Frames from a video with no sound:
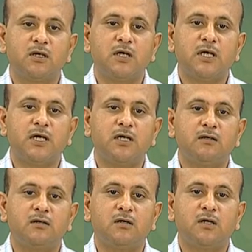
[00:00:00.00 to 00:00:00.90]

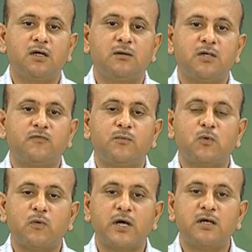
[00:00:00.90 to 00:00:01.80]
and uh, it will
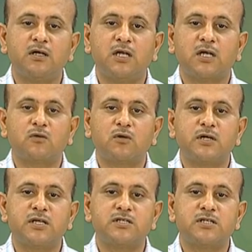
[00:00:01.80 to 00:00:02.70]
provide electron
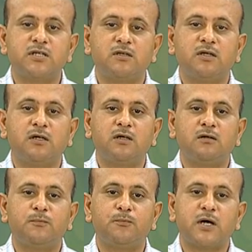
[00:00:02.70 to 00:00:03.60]
density uh,
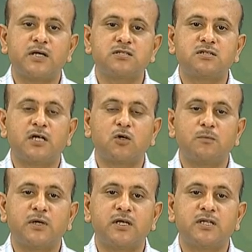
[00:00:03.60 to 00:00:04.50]
imparts the
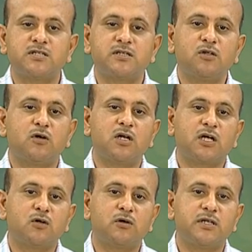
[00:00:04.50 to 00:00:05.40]
atomic density or
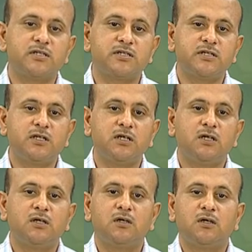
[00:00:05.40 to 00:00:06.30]
electron density
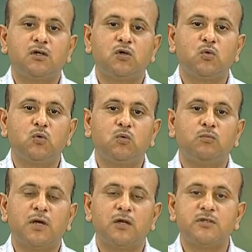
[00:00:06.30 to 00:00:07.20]
to
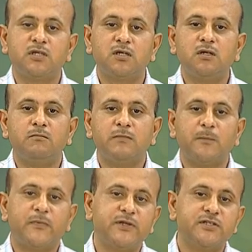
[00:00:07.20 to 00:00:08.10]
biological
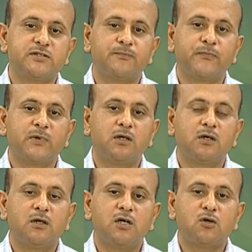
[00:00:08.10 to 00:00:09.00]
membranes.
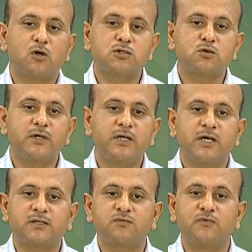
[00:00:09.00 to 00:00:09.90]
It also
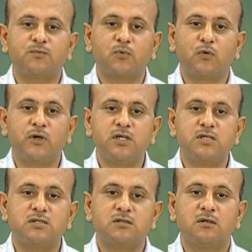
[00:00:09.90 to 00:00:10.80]
reacts with
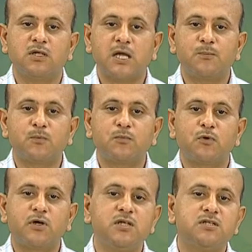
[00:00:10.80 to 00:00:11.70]
proteins,
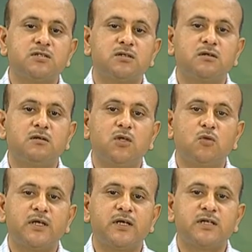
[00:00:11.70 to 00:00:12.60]
lipoproteins,
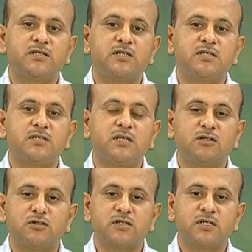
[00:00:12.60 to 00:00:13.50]
nucleic acids and
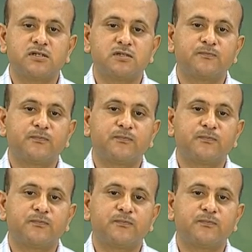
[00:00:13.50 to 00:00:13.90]
other things.